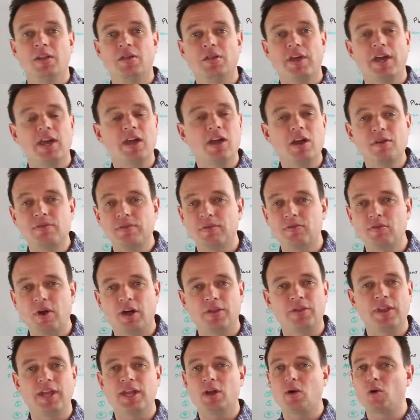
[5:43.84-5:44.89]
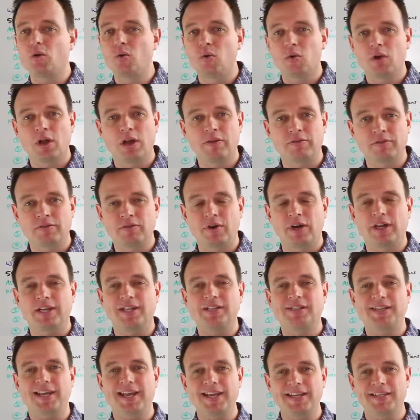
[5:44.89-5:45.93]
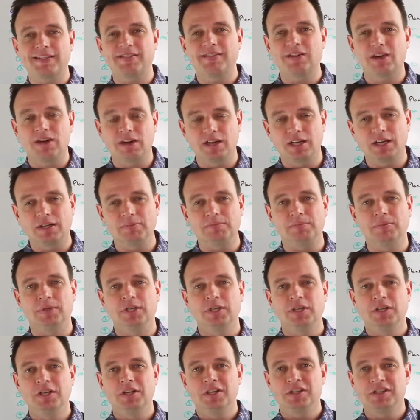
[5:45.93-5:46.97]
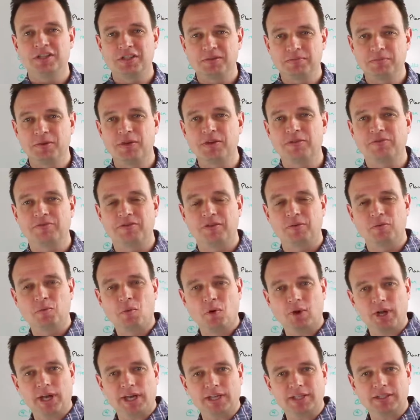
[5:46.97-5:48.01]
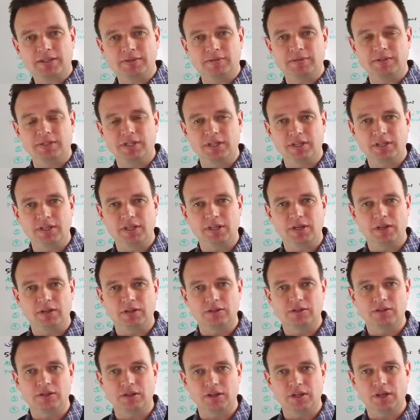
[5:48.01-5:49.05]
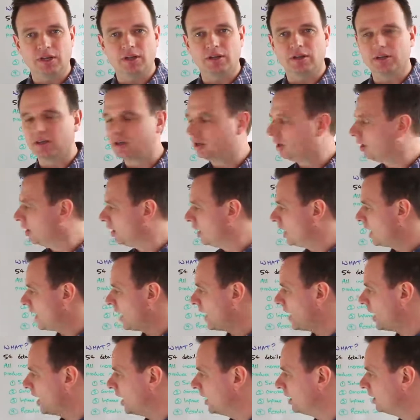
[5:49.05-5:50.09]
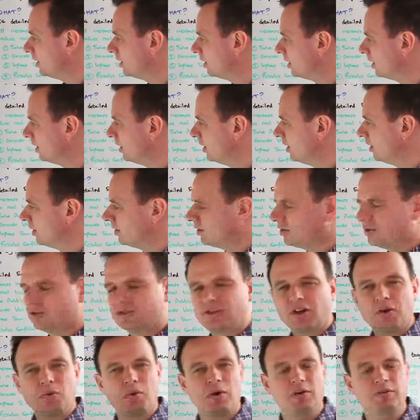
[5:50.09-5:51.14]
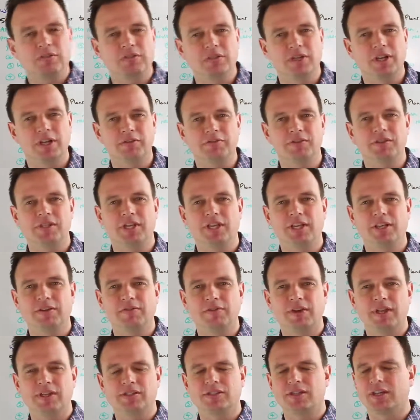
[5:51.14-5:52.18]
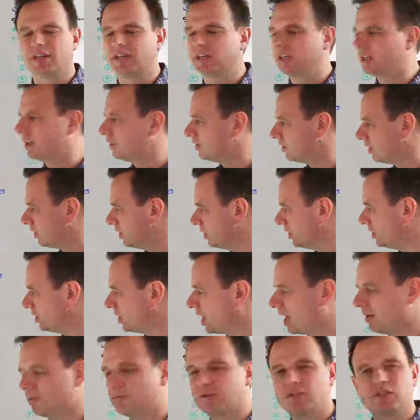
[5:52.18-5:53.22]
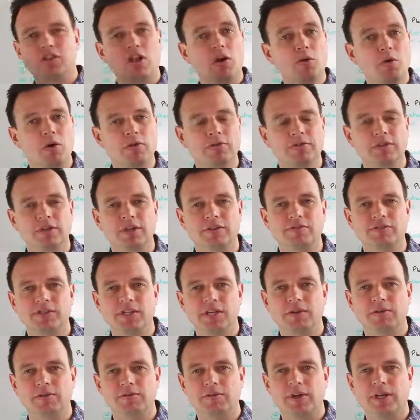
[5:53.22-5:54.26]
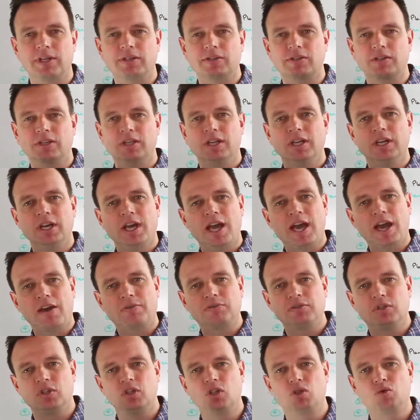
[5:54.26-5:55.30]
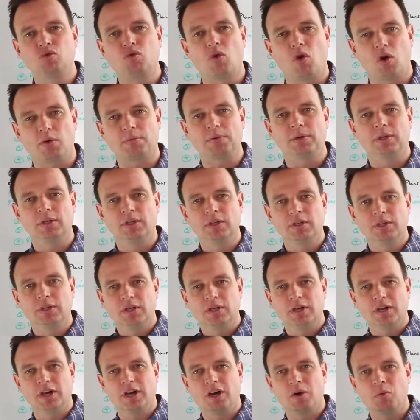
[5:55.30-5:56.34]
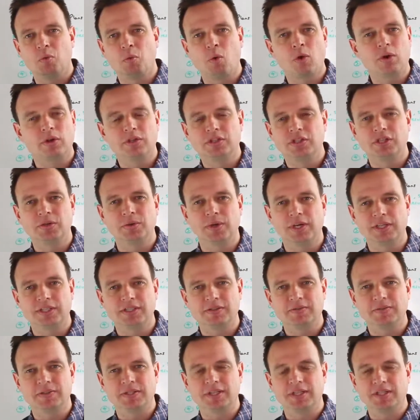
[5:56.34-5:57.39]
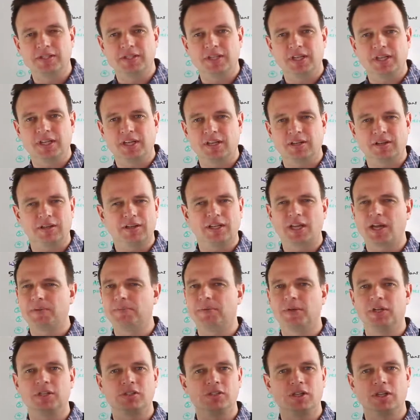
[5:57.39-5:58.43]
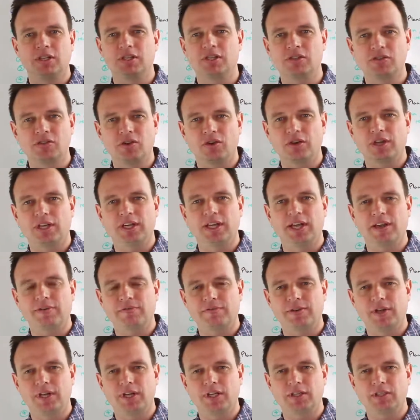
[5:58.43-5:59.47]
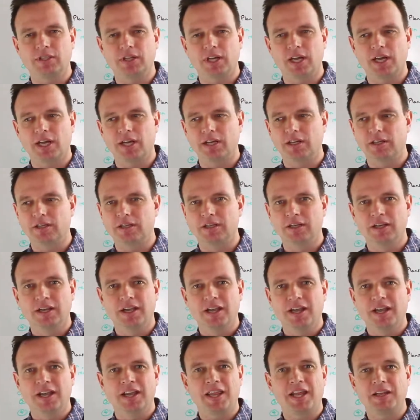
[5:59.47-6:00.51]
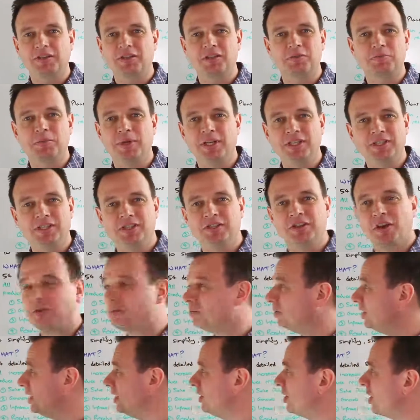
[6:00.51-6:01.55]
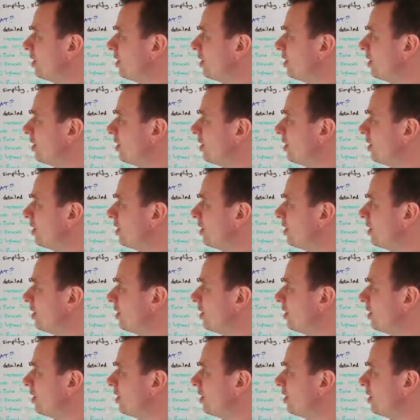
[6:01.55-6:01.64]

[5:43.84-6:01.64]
They all overrun. It takes time to move from one activity to the other. And so often I've seen events, and I think it's such a shame, so often I've seen events have to drop 1 or 2 activities at the end of the day because they're just not going to get finished. And that just means you don't